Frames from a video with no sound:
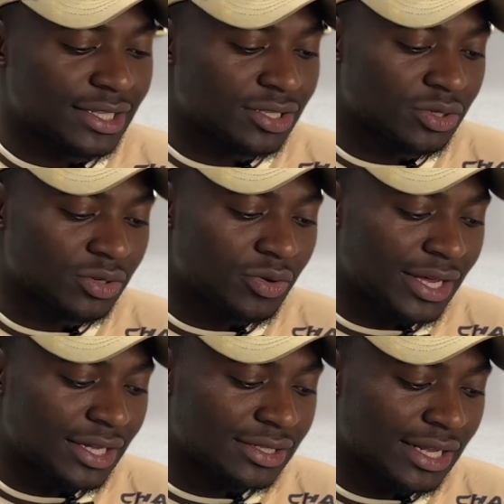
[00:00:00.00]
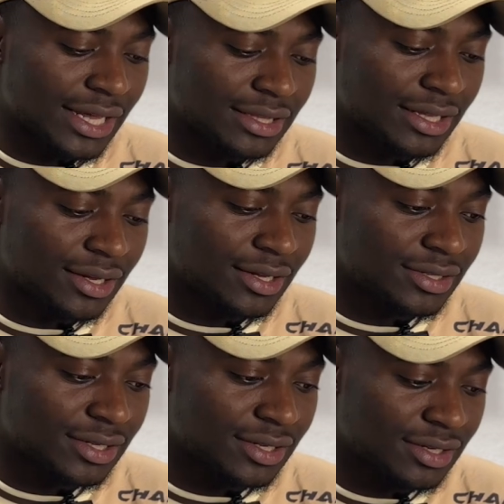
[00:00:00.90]
So go ahead and select that
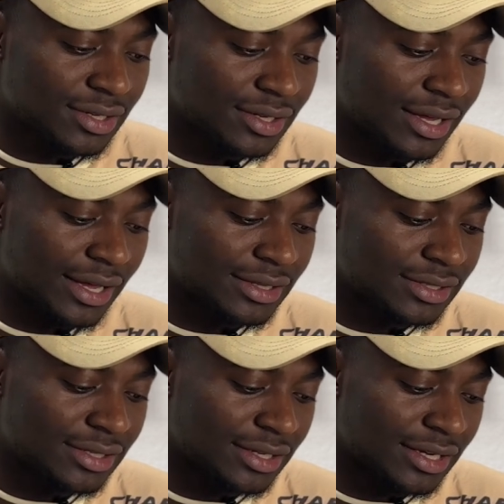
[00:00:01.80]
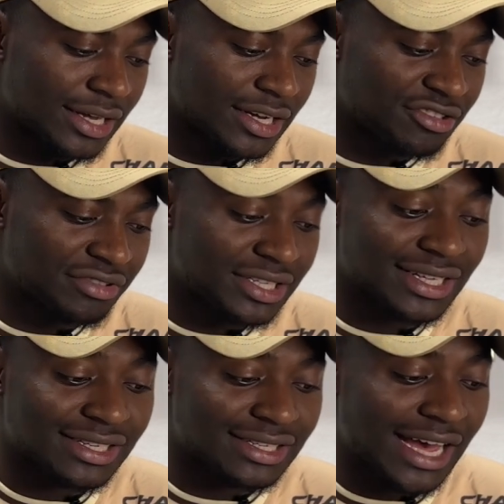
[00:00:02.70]
and increase the
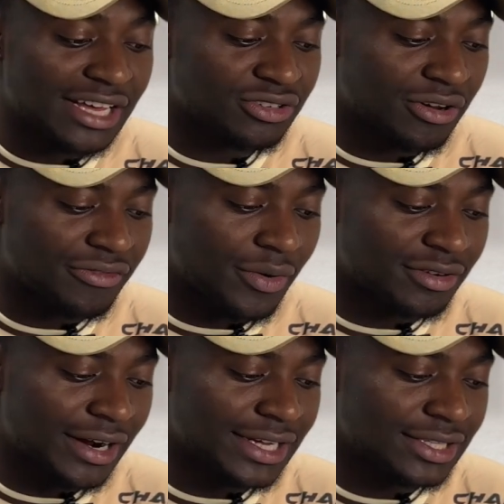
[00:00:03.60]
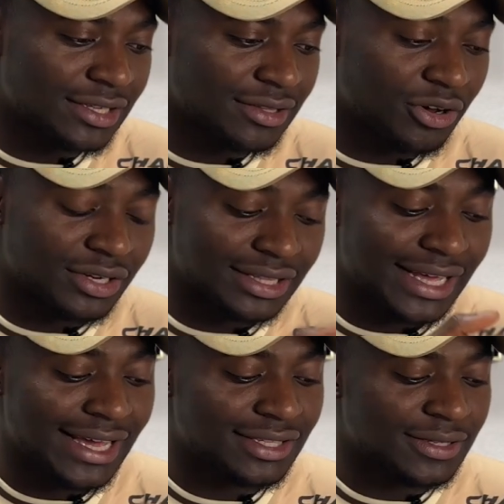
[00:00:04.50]
size of our writing or the
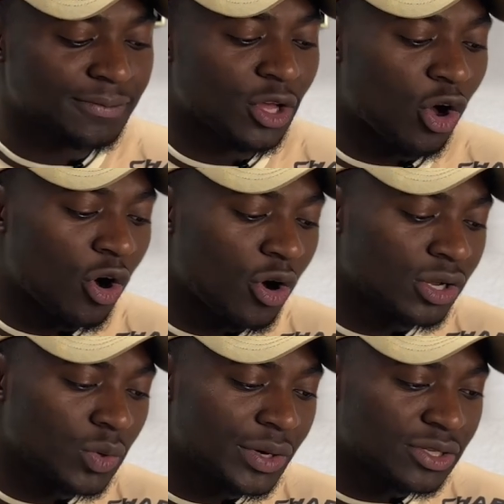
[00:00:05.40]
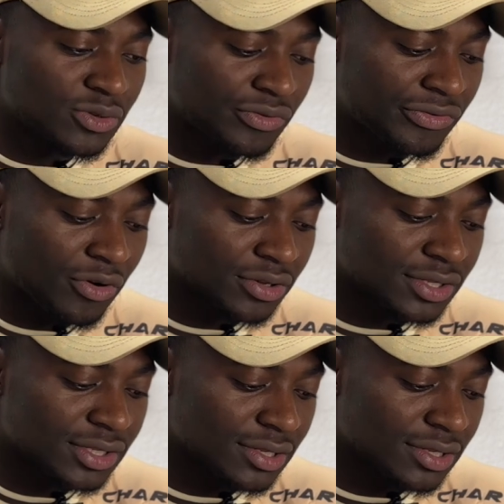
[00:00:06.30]
dates all the way to 40.